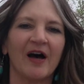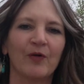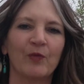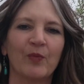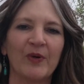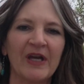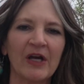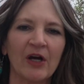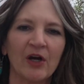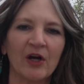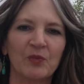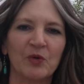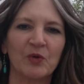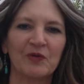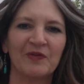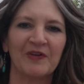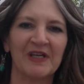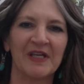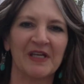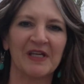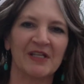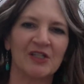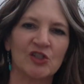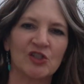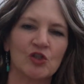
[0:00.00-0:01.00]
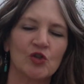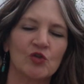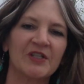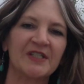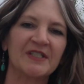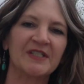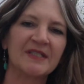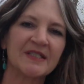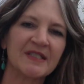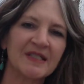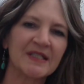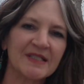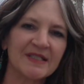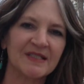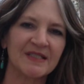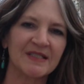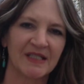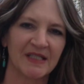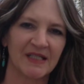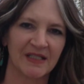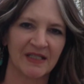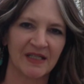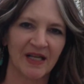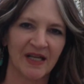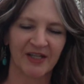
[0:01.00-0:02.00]
We are moving into the
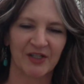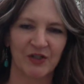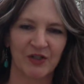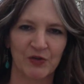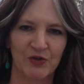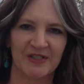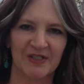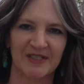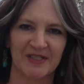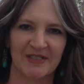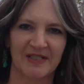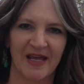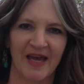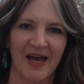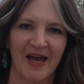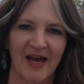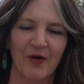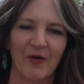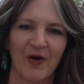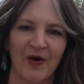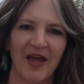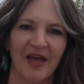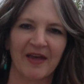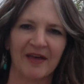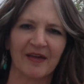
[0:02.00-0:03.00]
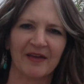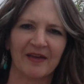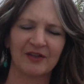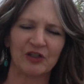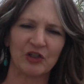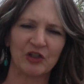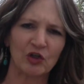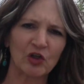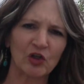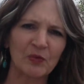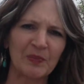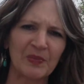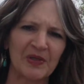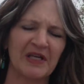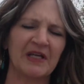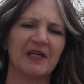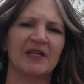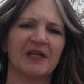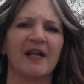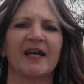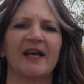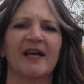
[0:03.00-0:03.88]
1600s now, and European